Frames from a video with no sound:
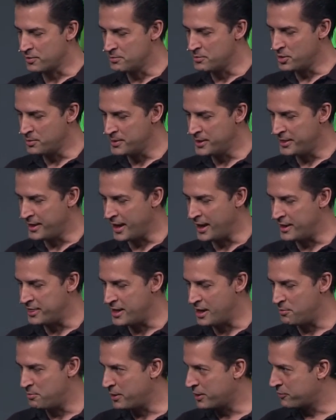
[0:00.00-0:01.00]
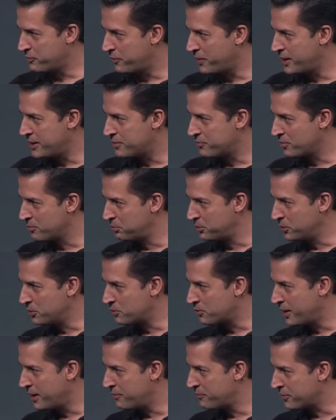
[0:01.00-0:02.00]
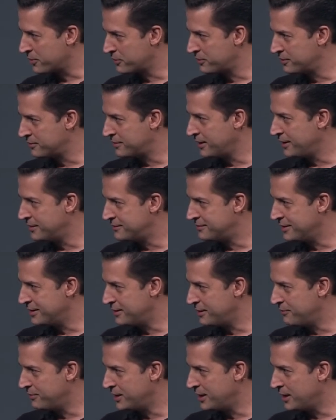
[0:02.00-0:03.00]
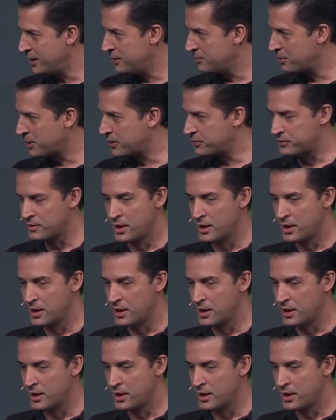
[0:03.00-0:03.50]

a moment they had that big fight over Blu-ray versus HD-DVD. And that was